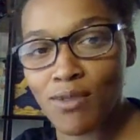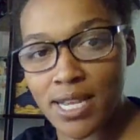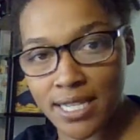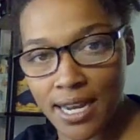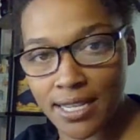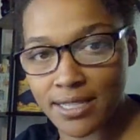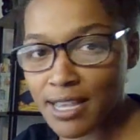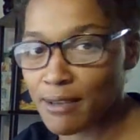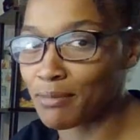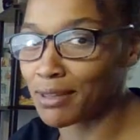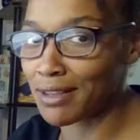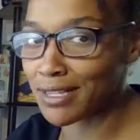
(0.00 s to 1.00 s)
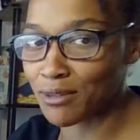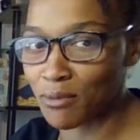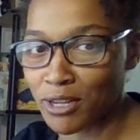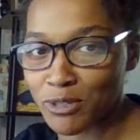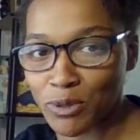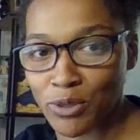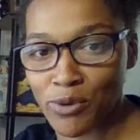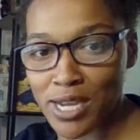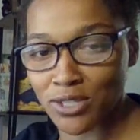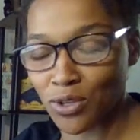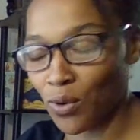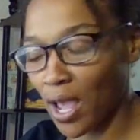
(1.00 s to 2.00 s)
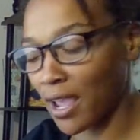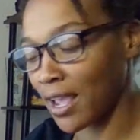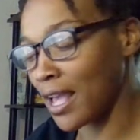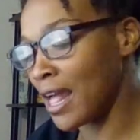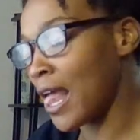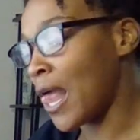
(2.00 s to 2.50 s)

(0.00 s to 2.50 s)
resonates and bless someone else with the rest, okay?